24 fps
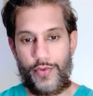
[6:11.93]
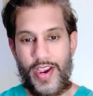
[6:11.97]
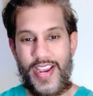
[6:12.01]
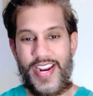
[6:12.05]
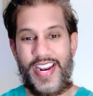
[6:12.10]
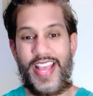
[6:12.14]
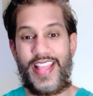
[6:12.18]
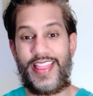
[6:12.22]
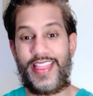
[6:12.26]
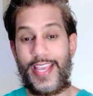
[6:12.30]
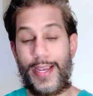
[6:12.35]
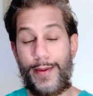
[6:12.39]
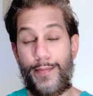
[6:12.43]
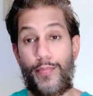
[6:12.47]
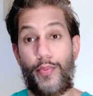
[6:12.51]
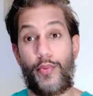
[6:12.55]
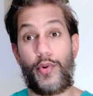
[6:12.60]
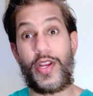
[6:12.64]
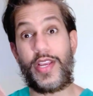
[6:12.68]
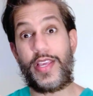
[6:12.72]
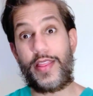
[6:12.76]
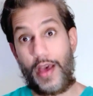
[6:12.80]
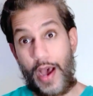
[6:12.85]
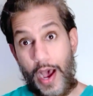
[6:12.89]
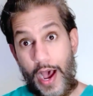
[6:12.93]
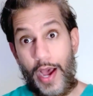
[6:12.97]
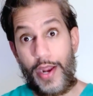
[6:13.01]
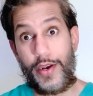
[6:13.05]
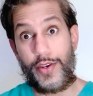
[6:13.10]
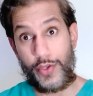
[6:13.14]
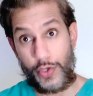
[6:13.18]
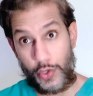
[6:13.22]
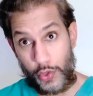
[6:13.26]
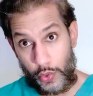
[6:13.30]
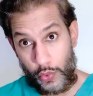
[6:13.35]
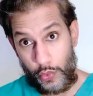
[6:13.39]
right, and they breathe
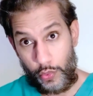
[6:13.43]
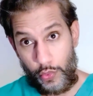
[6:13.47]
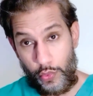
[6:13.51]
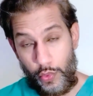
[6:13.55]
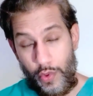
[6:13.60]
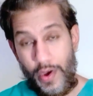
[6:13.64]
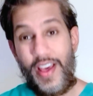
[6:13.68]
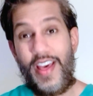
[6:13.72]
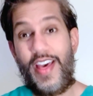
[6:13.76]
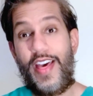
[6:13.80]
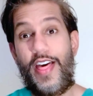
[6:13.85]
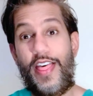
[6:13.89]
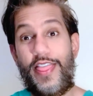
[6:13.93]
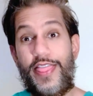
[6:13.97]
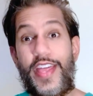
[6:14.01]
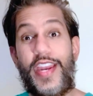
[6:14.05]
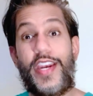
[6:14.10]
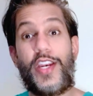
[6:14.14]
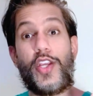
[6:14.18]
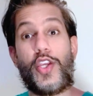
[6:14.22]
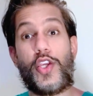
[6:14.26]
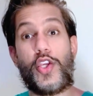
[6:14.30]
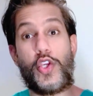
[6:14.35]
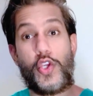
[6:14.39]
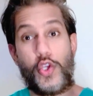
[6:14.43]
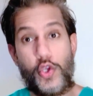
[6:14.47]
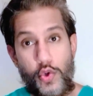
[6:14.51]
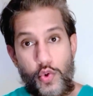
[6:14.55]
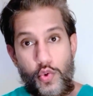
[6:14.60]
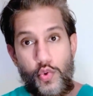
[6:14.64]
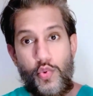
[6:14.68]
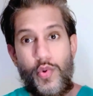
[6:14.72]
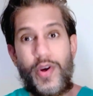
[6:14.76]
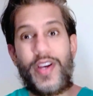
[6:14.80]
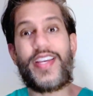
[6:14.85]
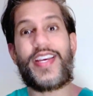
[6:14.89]
on you, then
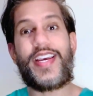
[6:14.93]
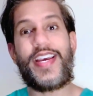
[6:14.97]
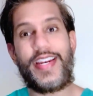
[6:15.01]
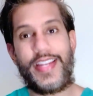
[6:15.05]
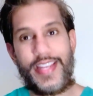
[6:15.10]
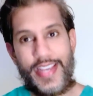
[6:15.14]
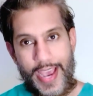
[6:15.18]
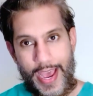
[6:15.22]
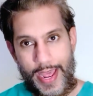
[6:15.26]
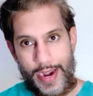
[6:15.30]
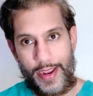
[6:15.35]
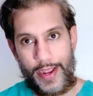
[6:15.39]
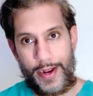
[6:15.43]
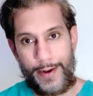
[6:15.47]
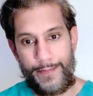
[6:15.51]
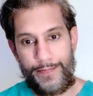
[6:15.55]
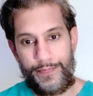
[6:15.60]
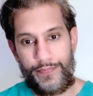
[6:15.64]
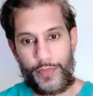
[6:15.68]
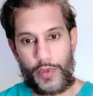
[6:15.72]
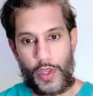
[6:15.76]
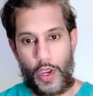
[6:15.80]
you can get it.